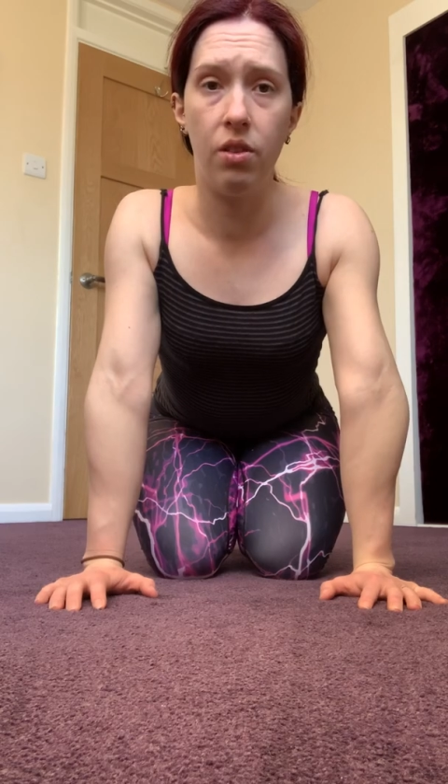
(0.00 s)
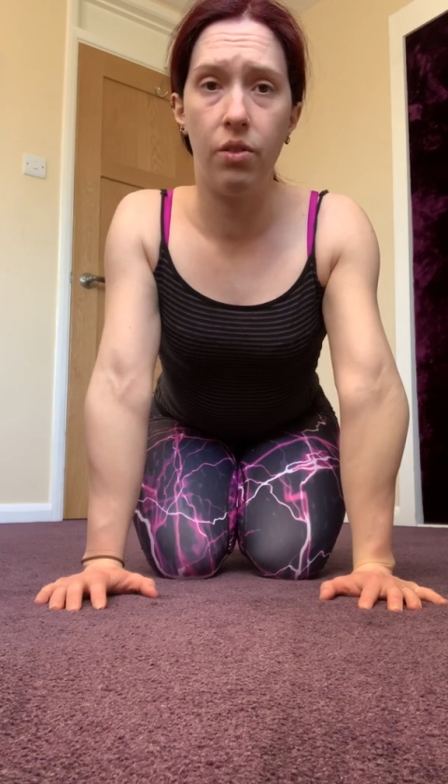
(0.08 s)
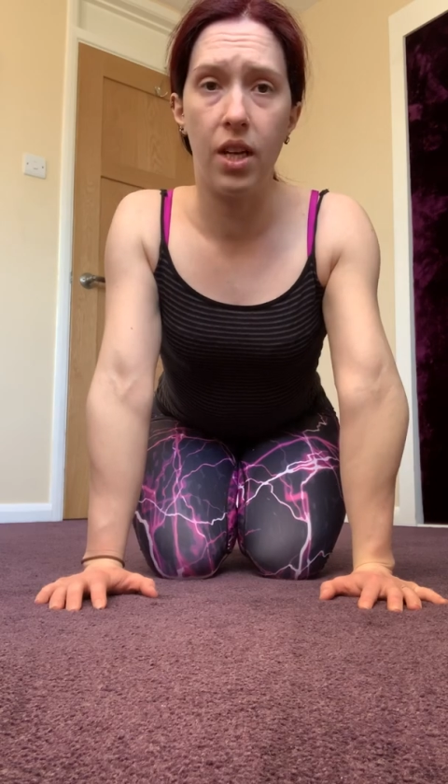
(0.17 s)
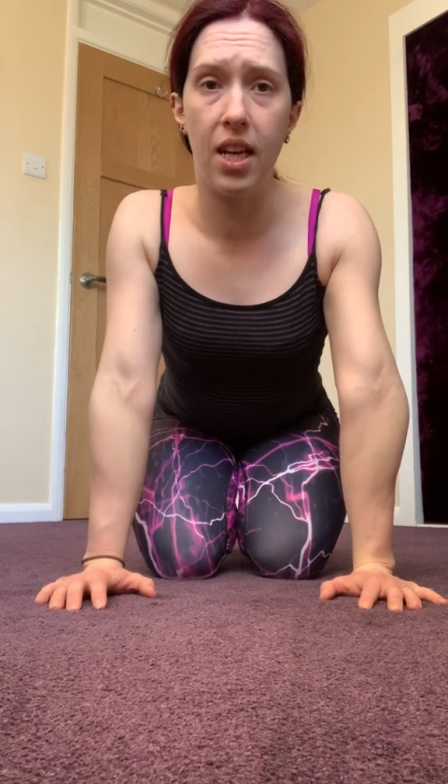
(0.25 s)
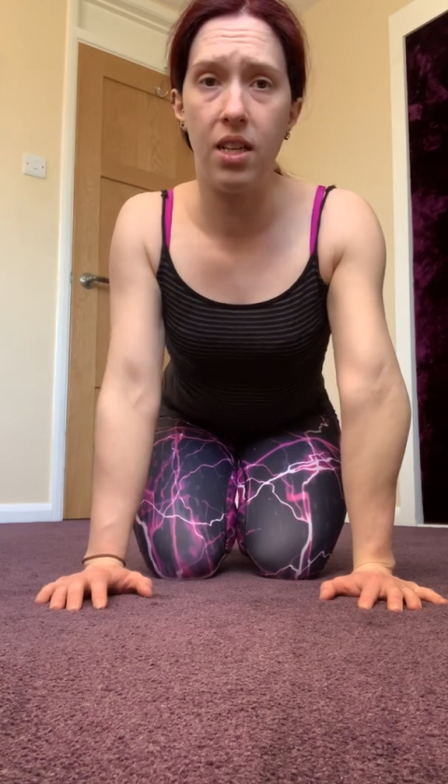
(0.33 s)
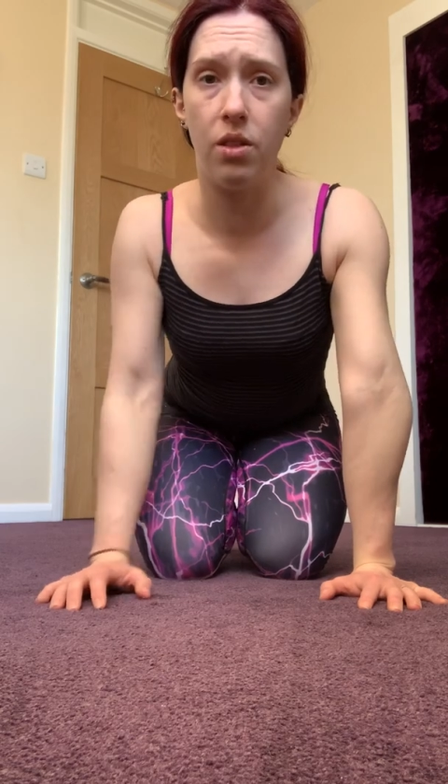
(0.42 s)

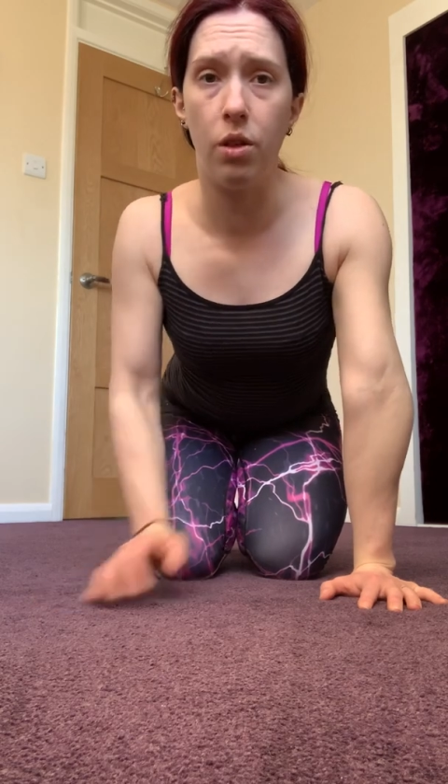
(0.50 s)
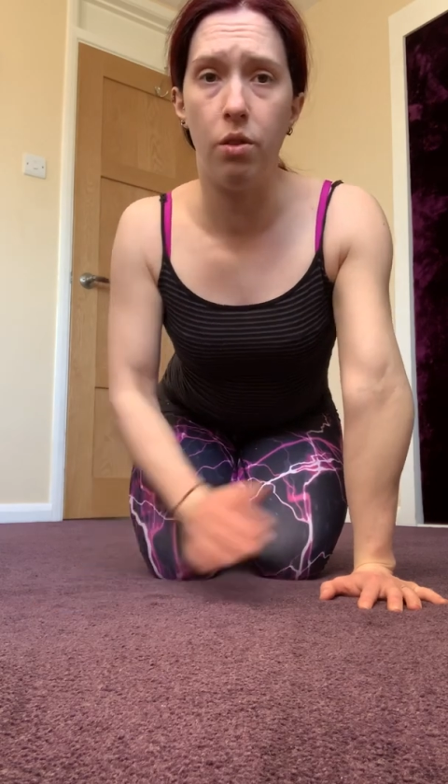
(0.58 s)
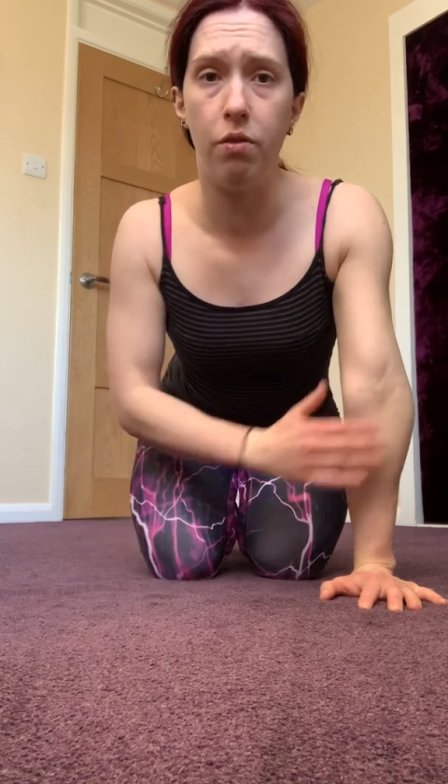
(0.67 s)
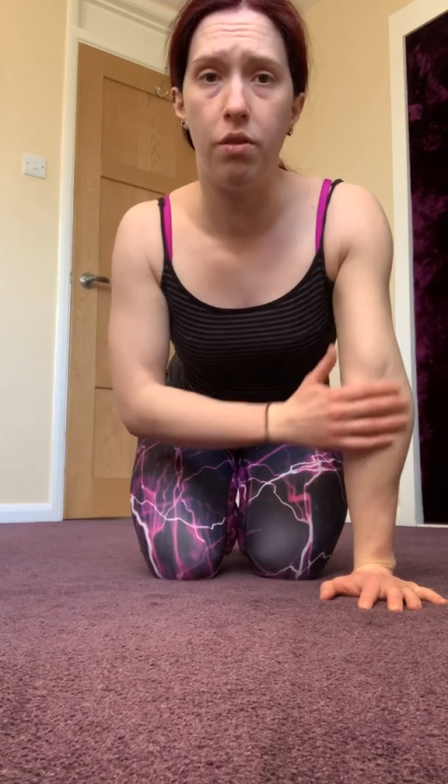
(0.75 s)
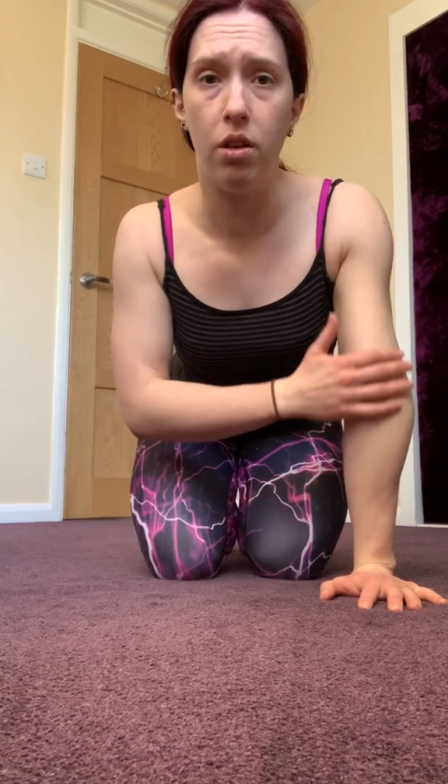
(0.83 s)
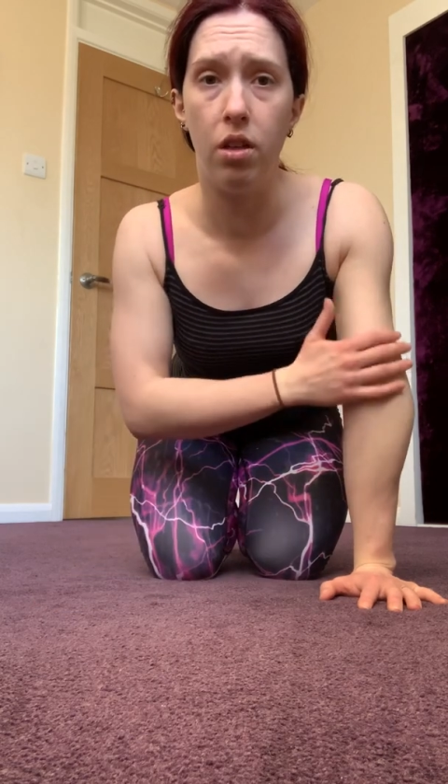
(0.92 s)
Okay, so
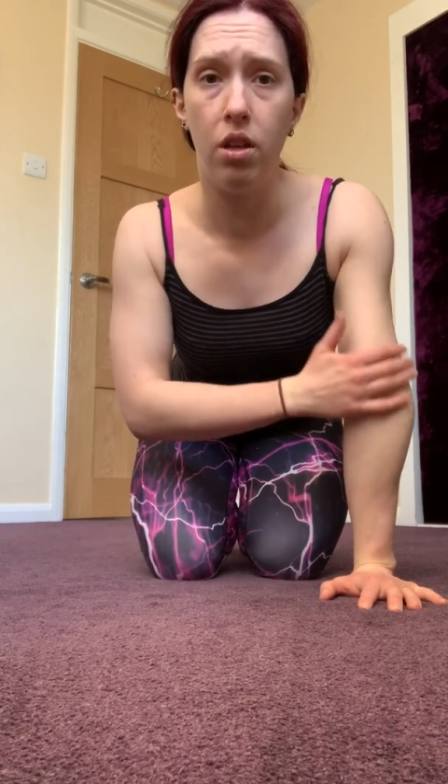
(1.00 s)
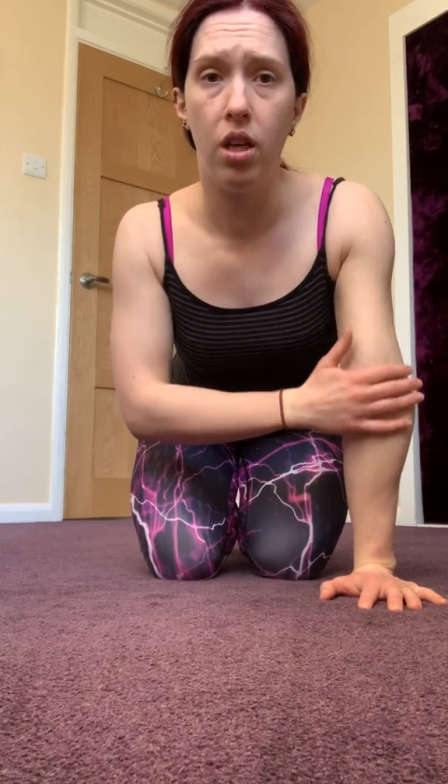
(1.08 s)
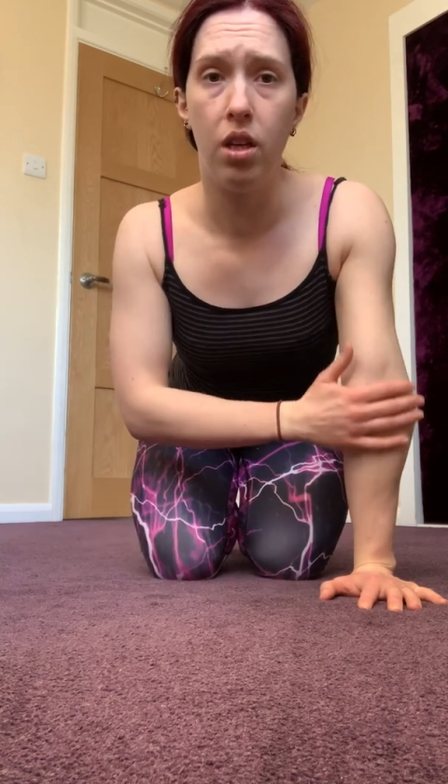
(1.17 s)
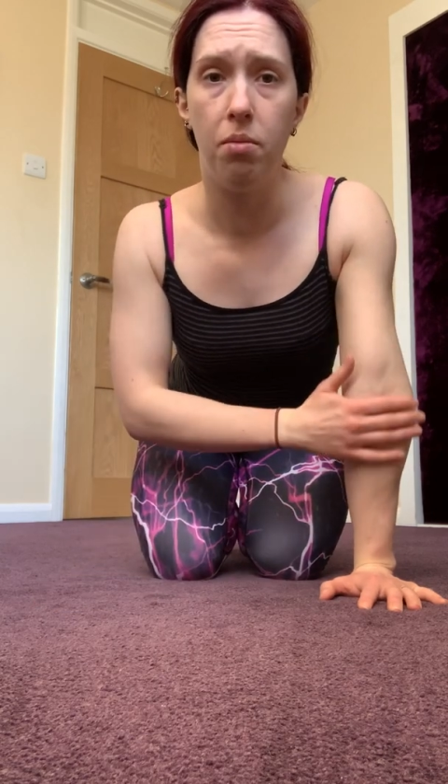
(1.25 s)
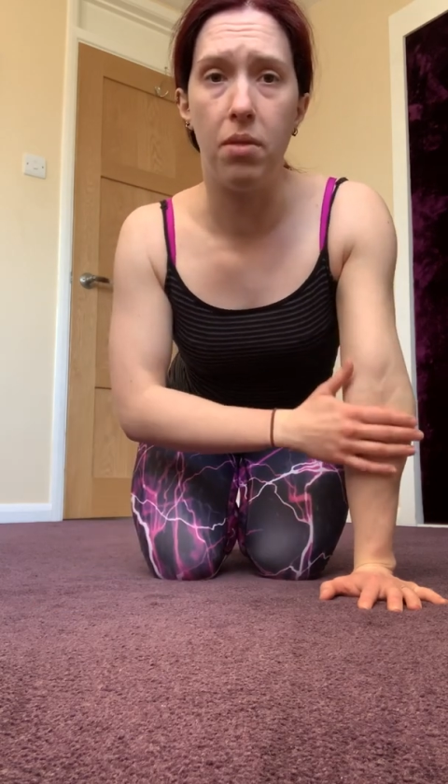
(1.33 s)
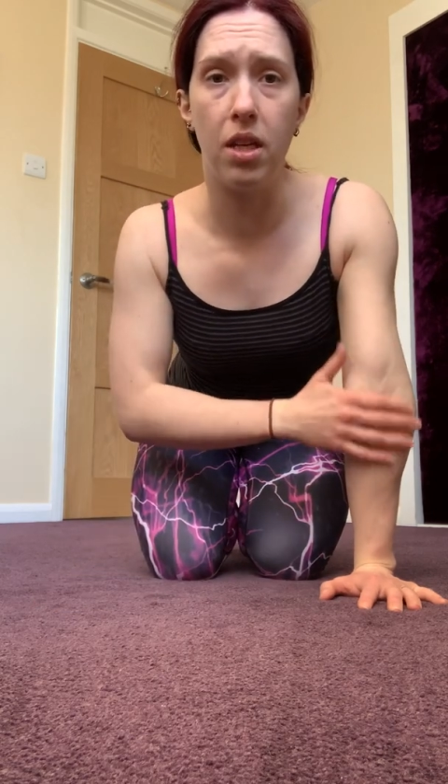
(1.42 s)
for me,